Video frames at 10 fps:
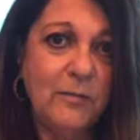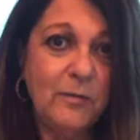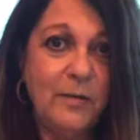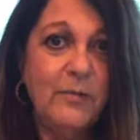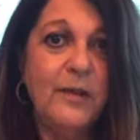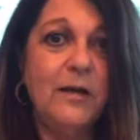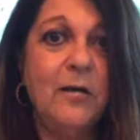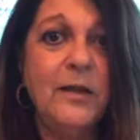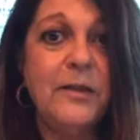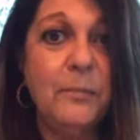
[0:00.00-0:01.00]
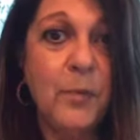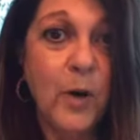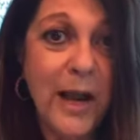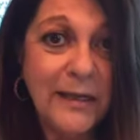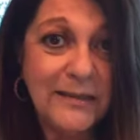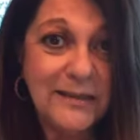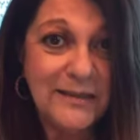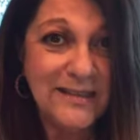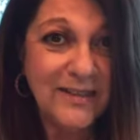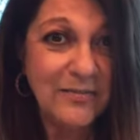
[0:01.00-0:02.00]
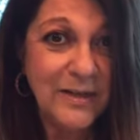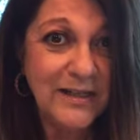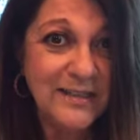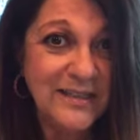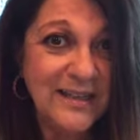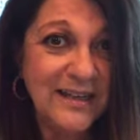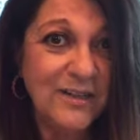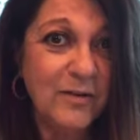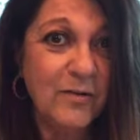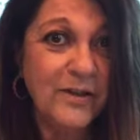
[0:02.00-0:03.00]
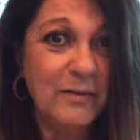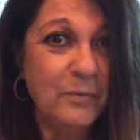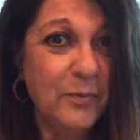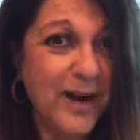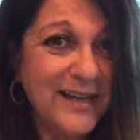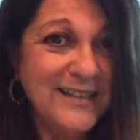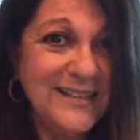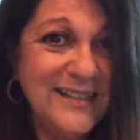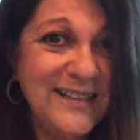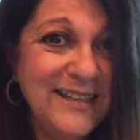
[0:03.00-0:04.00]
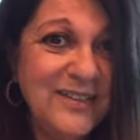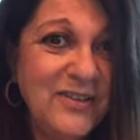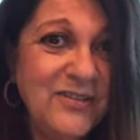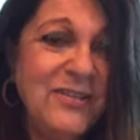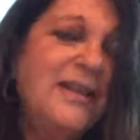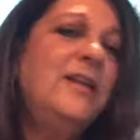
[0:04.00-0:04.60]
Remember, they call it the practice of medicine, and you don't want them practicing on you.